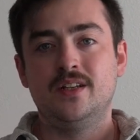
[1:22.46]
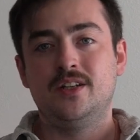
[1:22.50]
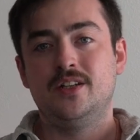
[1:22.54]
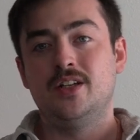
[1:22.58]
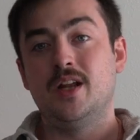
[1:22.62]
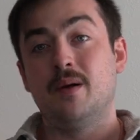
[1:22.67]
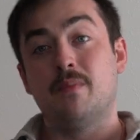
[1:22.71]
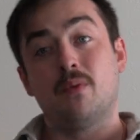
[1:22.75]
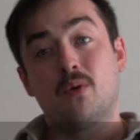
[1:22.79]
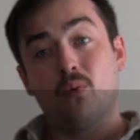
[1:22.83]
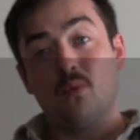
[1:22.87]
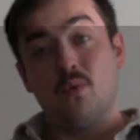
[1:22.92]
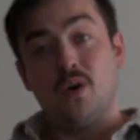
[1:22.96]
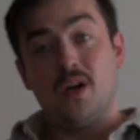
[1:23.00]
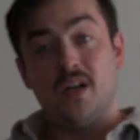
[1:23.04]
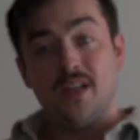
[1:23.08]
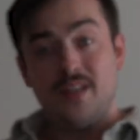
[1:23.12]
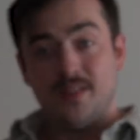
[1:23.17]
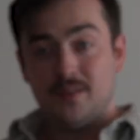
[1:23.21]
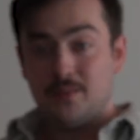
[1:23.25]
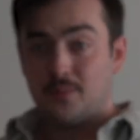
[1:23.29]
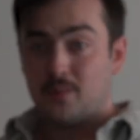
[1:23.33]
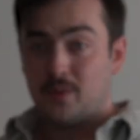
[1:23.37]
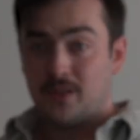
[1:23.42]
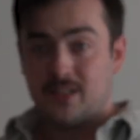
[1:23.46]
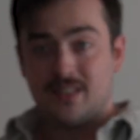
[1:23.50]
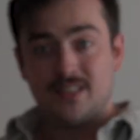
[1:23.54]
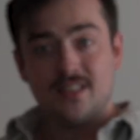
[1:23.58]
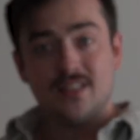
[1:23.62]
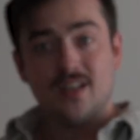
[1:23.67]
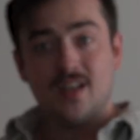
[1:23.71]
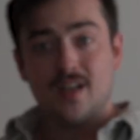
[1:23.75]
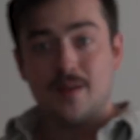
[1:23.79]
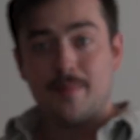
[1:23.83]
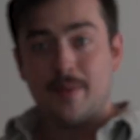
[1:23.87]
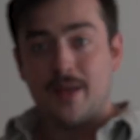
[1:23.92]
Number 1, we're gonna
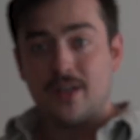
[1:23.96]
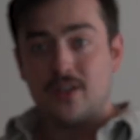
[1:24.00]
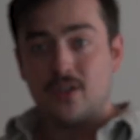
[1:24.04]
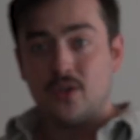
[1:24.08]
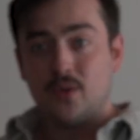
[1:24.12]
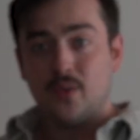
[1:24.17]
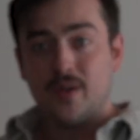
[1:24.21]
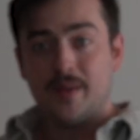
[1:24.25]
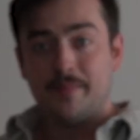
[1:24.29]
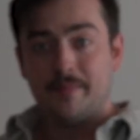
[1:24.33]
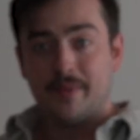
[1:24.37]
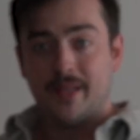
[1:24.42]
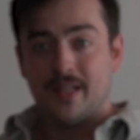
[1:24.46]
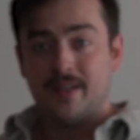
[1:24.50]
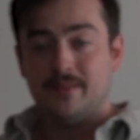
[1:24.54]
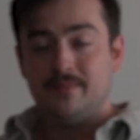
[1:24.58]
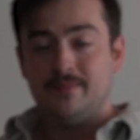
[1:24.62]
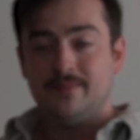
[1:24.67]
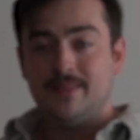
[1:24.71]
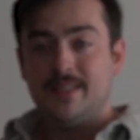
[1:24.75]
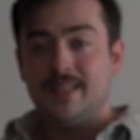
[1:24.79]
talk about equipment.